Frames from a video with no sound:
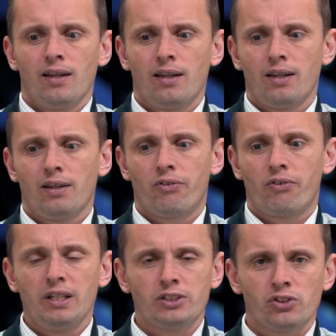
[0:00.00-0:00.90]

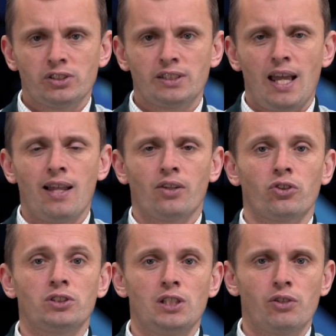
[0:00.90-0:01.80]
reasons and
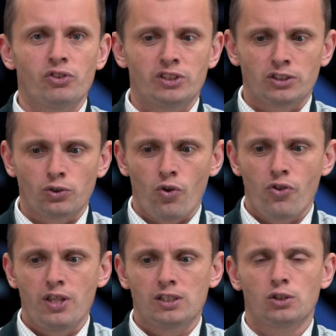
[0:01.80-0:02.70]
consequences
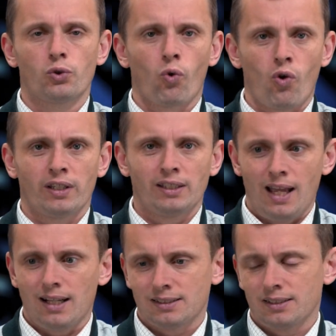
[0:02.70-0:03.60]
of these drone
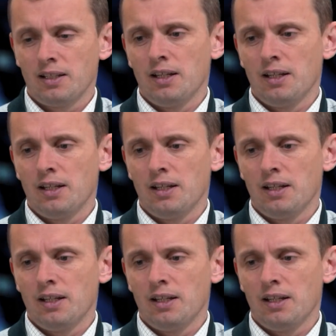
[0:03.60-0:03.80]
attacks.